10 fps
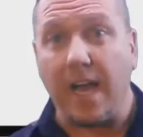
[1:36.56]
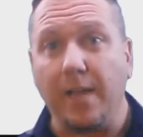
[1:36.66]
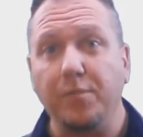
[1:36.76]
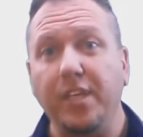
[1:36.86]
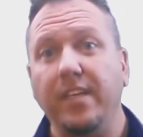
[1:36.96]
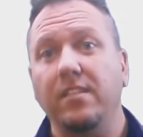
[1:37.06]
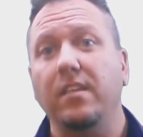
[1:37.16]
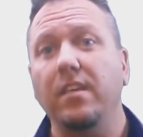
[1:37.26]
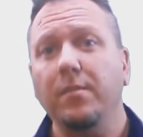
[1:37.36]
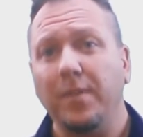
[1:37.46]
I'm
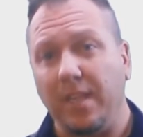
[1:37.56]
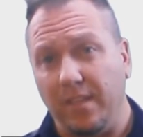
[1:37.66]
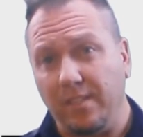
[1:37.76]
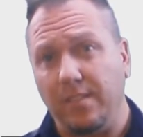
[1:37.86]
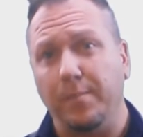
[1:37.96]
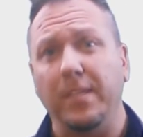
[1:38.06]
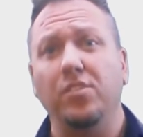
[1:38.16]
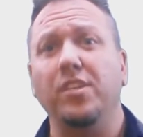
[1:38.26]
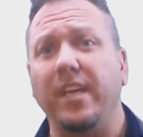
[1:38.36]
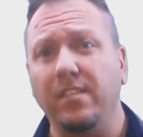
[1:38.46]
Jzee, and this has
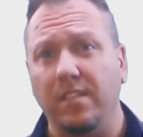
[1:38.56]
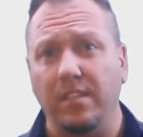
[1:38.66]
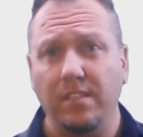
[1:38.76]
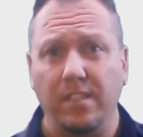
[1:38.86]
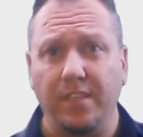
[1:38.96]
been Jzee